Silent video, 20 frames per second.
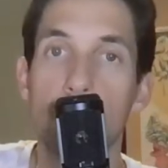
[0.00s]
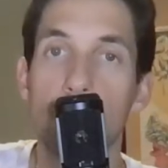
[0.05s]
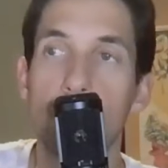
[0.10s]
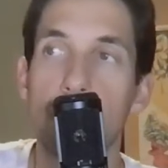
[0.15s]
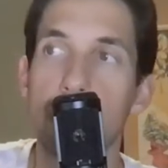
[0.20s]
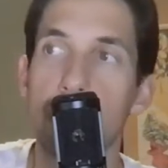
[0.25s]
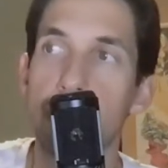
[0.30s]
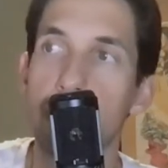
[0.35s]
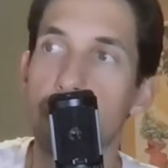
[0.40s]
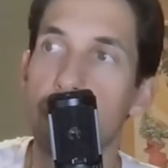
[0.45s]

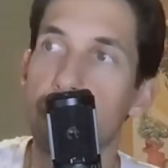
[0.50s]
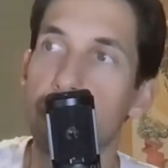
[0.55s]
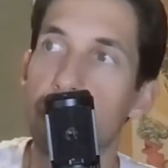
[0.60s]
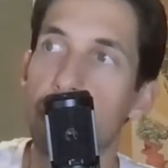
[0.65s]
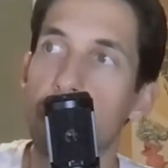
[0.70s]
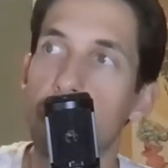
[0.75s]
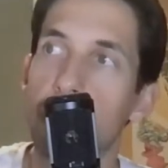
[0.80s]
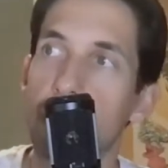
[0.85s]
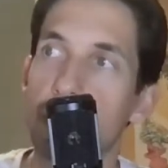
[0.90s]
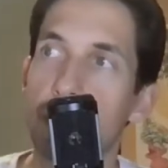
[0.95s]
I do. I
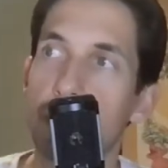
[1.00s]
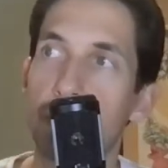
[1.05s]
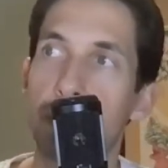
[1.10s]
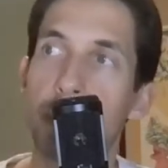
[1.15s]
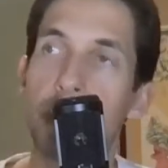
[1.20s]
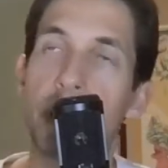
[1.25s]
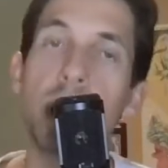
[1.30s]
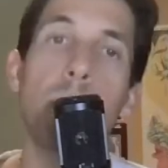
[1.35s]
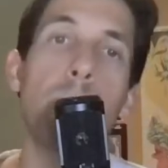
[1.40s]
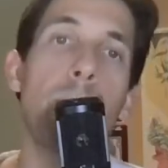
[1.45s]
think it's
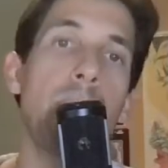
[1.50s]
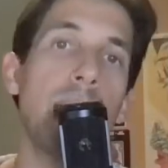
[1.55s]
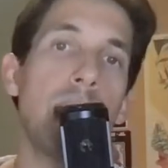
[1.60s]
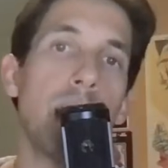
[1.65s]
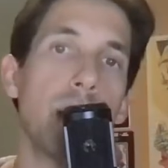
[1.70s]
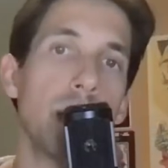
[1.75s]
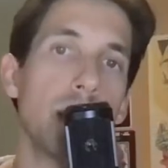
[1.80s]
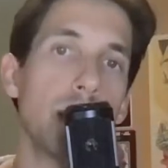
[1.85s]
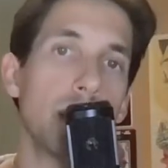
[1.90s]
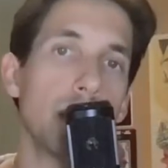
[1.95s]
pretty
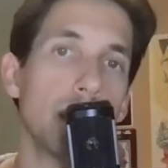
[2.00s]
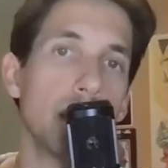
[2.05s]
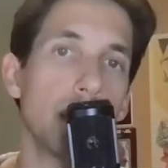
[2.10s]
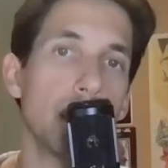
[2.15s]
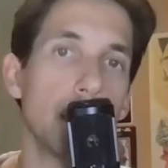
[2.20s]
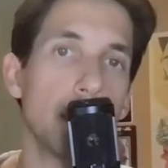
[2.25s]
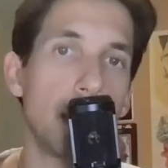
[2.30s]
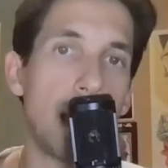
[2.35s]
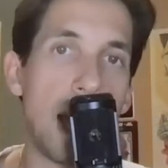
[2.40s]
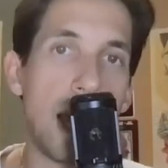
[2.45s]
apparent
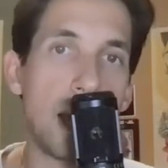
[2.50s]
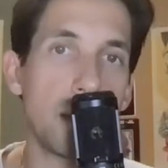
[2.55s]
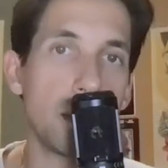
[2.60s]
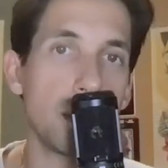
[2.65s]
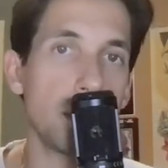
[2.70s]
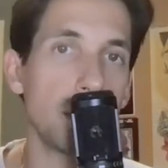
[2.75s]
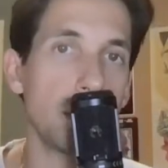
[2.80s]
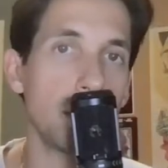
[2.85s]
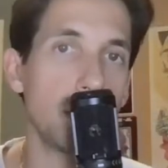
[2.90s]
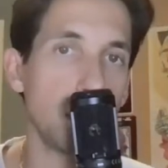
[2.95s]
that
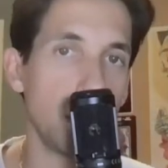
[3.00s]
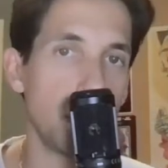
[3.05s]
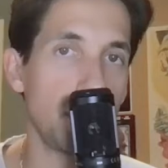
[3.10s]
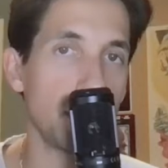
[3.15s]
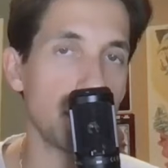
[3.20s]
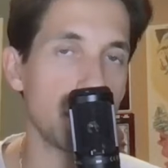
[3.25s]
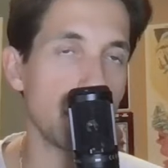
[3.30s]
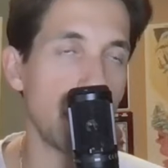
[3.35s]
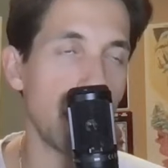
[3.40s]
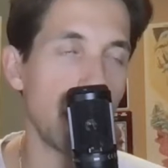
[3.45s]

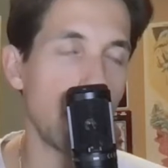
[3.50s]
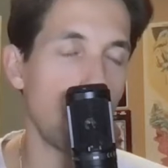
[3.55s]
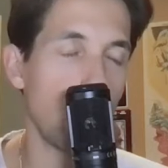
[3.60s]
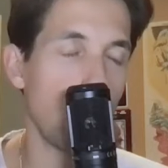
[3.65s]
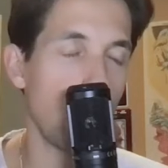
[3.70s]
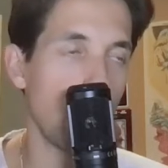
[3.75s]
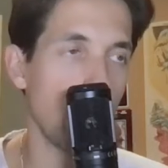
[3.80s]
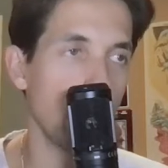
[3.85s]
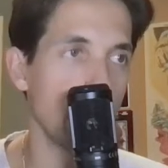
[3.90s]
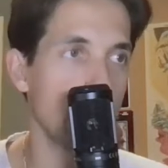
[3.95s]
movies are getting
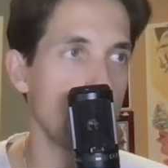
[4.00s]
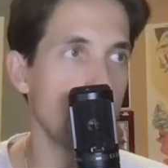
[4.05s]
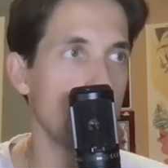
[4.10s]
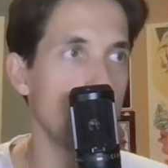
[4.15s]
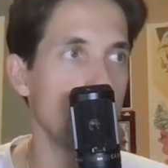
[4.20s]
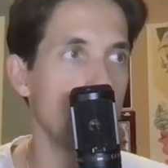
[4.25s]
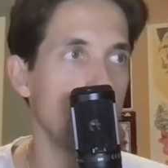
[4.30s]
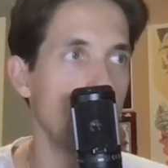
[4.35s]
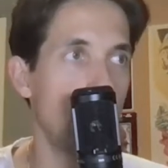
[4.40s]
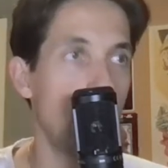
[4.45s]

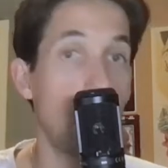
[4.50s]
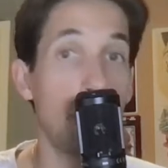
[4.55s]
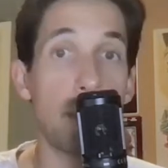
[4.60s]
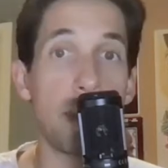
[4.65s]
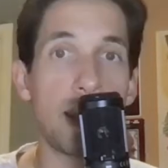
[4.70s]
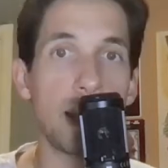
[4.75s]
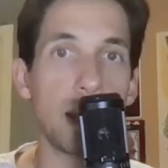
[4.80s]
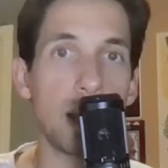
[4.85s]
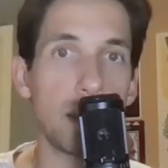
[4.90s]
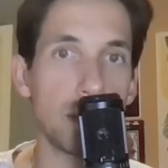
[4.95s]
worse on
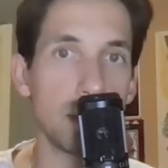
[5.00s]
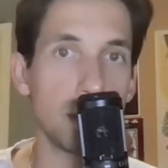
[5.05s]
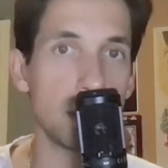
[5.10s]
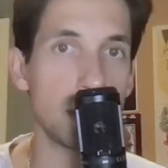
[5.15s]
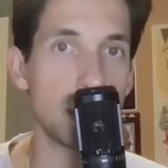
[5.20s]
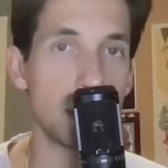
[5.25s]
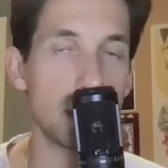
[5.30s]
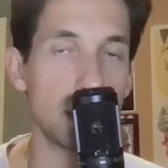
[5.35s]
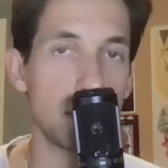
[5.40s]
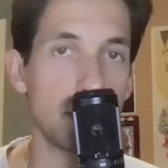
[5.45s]
many
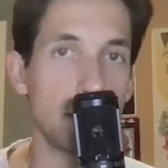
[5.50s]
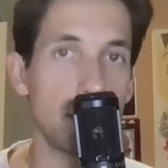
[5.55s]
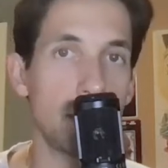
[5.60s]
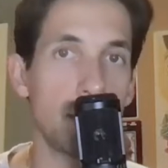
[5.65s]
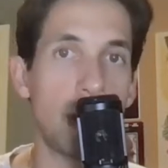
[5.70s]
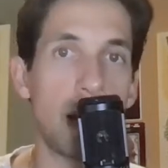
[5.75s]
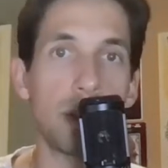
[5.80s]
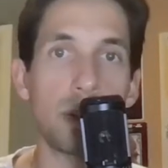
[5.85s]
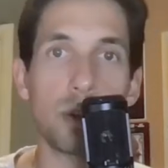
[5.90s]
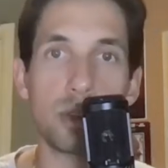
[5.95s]
levels,
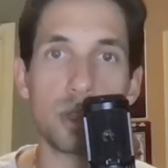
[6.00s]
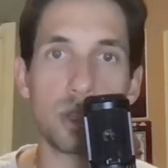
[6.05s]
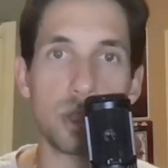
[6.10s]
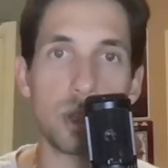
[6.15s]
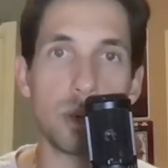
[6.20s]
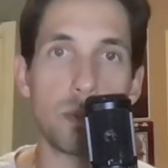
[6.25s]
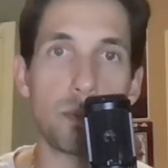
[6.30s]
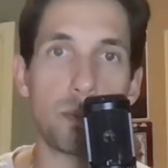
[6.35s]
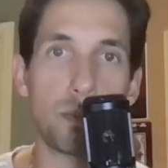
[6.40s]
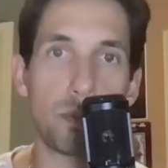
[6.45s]
right? There's
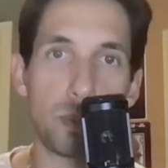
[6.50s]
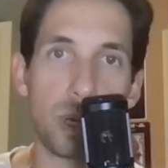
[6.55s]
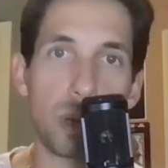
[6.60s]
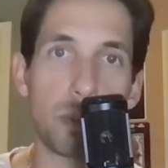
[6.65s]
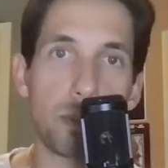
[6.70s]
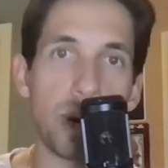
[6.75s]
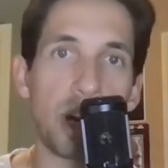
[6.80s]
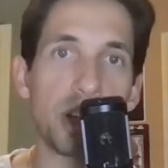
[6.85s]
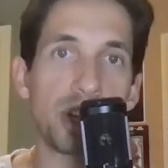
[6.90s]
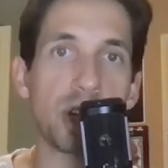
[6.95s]
the big
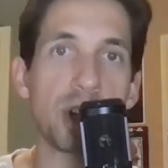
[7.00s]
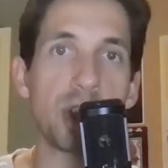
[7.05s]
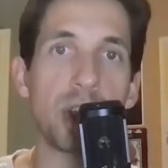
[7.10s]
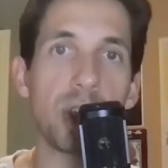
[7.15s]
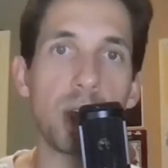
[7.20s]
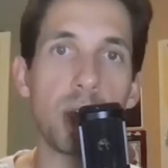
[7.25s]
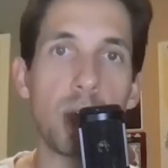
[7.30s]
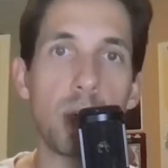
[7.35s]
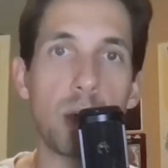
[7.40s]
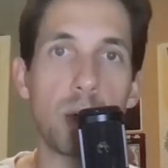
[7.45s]
budget
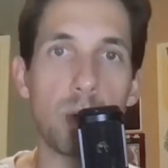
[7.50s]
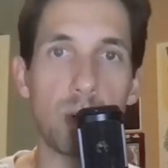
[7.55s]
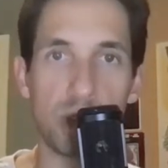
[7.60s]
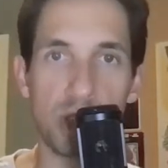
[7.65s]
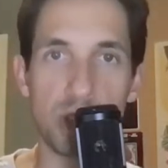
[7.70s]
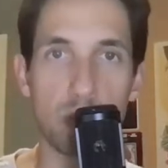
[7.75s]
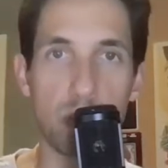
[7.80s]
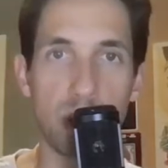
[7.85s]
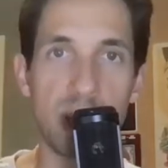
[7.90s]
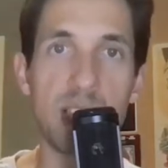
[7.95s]
thing, which
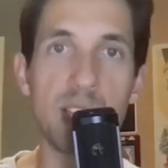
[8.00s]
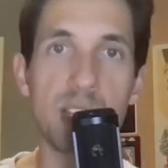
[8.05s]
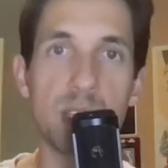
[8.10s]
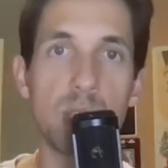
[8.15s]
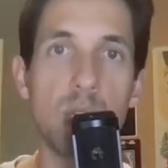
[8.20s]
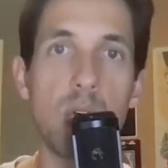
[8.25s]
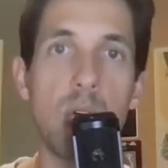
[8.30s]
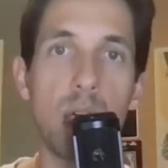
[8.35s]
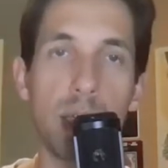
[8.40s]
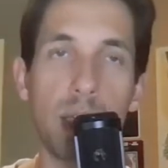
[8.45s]
is what he's
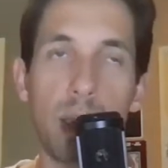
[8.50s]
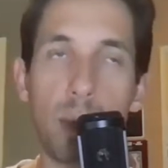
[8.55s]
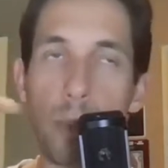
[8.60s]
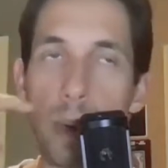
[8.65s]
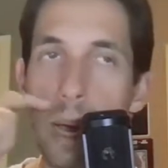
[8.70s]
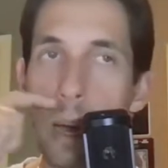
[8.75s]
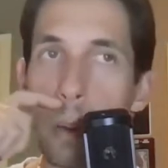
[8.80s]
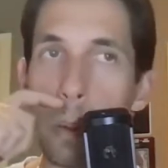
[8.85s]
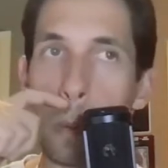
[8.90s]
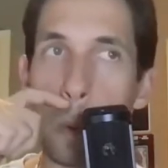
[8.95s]
talking
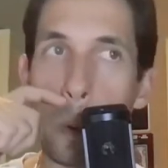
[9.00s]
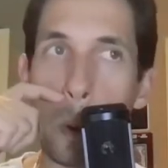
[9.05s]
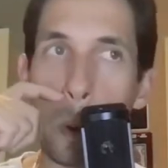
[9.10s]
about.